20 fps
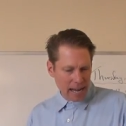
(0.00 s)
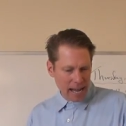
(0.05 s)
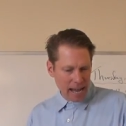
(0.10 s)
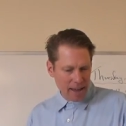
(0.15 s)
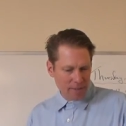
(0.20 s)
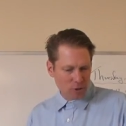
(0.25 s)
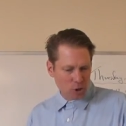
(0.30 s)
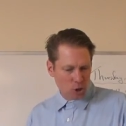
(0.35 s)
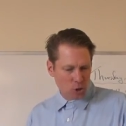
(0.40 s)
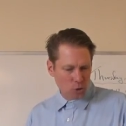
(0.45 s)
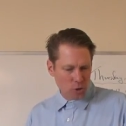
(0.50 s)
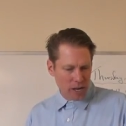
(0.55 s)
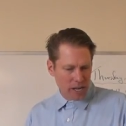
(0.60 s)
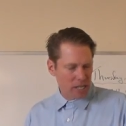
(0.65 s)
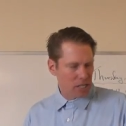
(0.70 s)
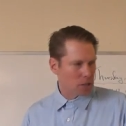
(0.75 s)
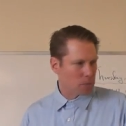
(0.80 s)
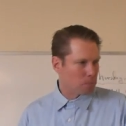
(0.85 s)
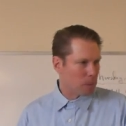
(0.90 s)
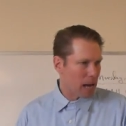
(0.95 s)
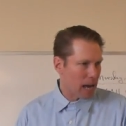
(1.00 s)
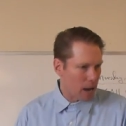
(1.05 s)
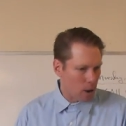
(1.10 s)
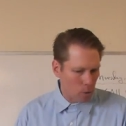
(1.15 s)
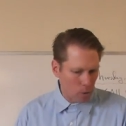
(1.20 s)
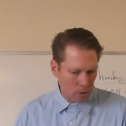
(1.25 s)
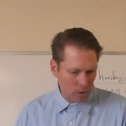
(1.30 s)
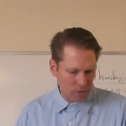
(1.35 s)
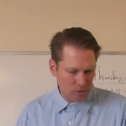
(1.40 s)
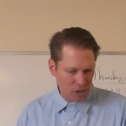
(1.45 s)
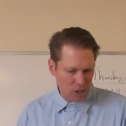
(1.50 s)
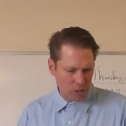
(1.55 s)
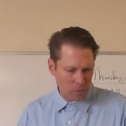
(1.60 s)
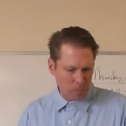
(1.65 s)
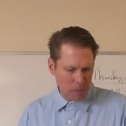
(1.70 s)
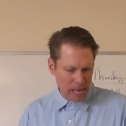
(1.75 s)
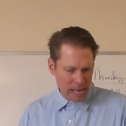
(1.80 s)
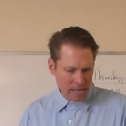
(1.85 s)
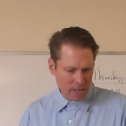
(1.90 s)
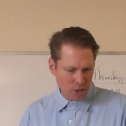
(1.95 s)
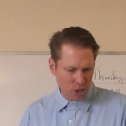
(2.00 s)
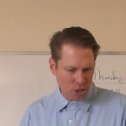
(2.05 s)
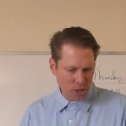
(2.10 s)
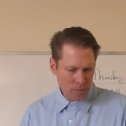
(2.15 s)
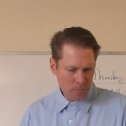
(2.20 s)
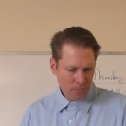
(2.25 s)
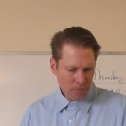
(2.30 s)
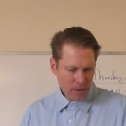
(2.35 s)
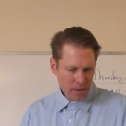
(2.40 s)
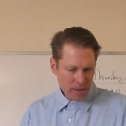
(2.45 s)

I have strange power of speech.